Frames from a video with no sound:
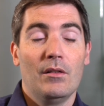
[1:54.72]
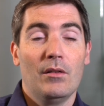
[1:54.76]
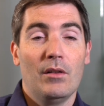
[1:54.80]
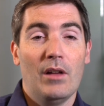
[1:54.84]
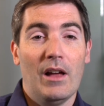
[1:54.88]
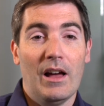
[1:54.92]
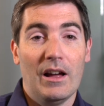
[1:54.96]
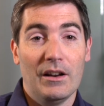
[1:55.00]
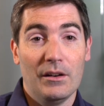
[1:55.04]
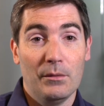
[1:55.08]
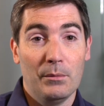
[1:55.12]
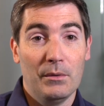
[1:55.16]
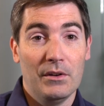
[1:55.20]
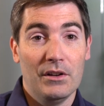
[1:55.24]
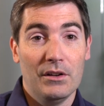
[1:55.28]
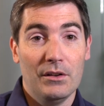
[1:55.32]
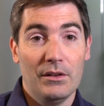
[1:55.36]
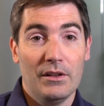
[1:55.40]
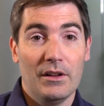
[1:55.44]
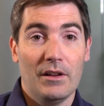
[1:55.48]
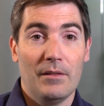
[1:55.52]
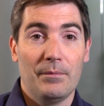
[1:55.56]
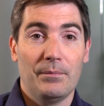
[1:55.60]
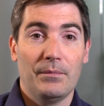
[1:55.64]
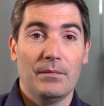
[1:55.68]
How did we do
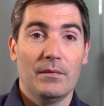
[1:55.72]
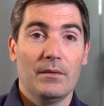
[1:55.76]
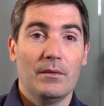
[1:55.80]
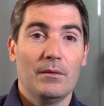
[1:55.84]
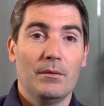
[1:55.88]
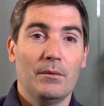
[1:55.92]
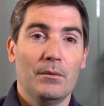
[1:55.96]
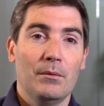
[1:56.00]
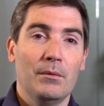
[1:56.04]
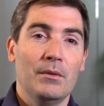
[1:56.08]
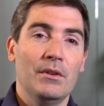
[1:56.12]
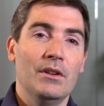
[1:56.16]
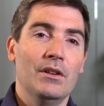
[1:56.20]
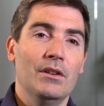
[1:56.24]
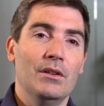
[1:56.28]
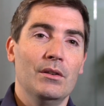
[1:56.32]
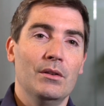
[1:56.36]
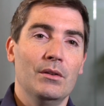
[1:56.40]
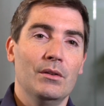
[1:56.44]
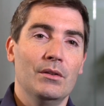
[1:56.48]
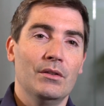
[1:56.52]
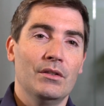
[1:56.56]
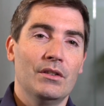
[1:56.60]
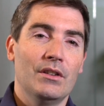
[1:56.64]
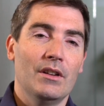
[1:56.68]
that? We
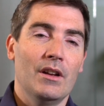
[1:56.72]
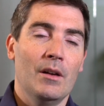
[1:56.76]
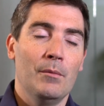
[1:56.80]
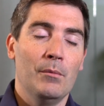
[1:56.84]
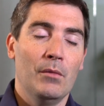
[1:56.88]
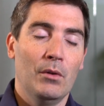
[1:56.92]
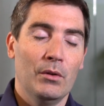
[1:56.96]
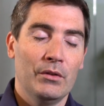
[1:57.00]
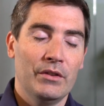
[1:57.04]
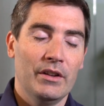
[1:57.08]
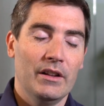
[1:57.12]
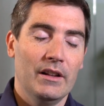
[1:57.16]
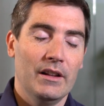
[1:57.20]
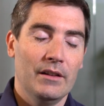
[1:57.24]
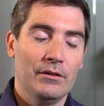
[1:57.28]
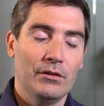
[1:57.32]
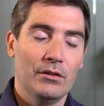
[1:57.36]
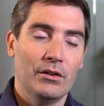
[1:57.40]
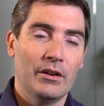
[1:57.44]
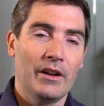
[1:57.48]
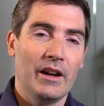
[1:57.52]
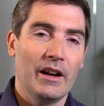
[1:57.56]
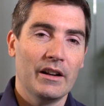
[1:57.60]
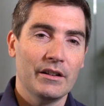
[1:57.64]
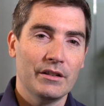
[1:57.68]
used a multi-level
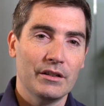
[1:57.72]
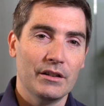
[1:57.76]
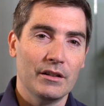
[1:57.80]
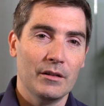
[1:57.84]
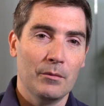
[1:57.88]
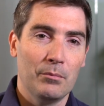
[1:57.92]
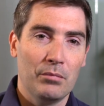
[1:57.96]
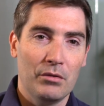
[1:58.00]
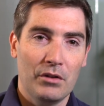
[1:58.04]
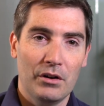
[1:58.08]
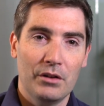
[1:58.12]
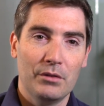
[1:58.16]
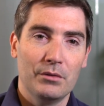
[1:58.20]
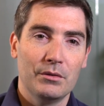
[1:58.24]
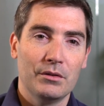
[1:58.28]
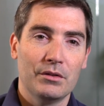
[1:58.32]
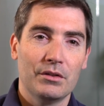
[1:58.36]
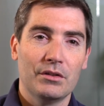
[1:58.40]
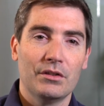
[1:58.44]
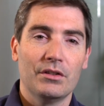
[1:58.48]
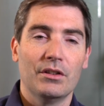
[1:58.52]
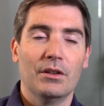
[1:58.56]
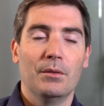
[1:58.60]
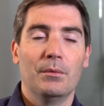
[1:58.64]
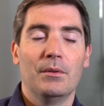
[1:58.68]
caching approach.
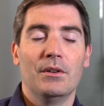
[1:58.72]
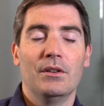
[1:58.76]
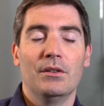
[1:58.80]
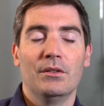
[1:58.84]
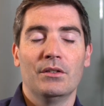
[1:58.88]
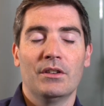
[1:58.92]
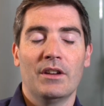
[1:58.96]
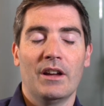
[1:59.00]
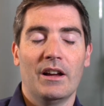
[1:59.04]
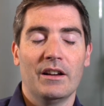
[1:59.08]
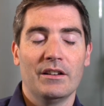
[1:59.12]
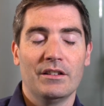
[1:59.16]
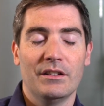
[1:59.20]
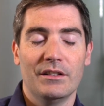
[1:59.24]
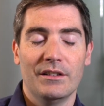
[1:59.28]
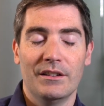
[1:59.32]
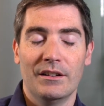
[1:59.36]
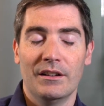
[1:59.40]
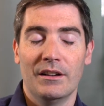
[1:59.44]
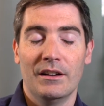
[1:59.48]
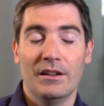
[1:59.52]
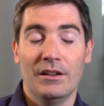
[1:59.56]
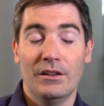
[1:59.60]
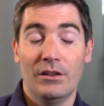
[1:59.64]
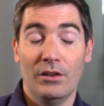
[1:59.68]
So we used
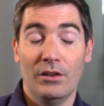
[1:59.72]
caching in